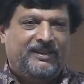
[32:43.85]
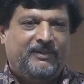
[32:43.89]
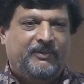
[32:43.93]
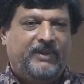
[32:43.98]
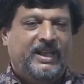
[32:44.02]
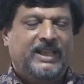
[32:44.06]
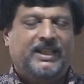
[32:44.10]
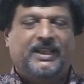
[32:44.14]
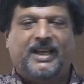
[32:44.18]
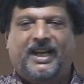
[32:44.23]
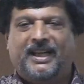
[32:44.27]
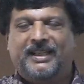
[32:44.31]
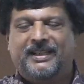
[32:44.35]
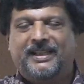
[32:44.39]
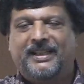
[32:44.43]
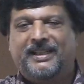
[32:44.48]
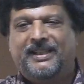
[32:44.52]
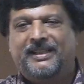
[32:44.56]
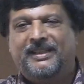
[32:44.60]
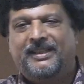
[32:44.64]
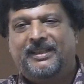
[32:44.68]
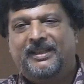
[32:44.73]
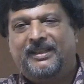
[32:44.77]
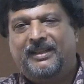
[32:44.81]
with
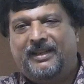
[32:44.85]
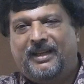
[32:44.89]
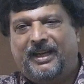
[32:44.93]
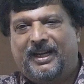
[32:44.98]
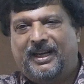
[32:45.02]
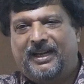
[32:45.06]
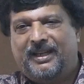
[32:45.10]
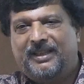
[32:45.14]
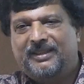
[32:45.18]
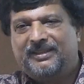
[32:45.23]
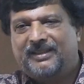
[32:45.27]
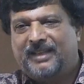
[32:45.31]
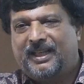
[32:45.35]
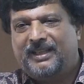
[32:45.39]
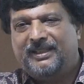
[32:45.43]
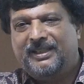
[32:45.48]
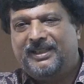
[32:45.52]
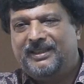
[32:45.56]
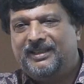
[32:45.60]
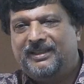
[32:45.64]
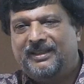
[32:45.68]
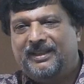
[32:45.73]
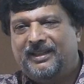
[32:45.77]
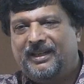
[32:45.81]
other
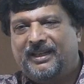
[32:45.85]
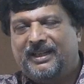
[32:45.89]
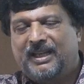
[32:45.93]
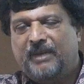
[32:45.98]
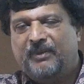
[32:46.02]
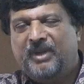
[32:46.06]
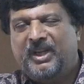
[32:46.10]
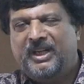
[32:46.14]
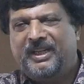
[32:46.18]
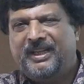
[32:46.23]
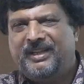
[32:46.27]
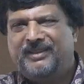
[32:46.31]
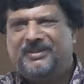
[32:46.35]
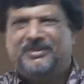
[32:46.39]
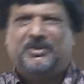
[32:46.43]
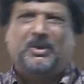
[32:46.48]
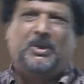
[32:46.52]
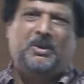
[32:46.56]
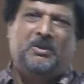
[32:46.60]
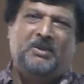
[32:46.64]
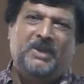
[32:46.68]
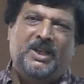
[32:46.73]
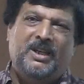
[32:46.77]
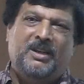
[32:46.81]
Southern communities.
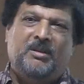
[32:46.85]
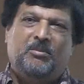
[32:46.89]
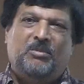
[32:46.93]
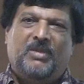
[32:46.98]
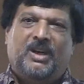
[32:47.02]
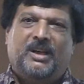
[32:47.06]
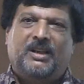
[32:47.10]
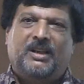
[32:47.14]
So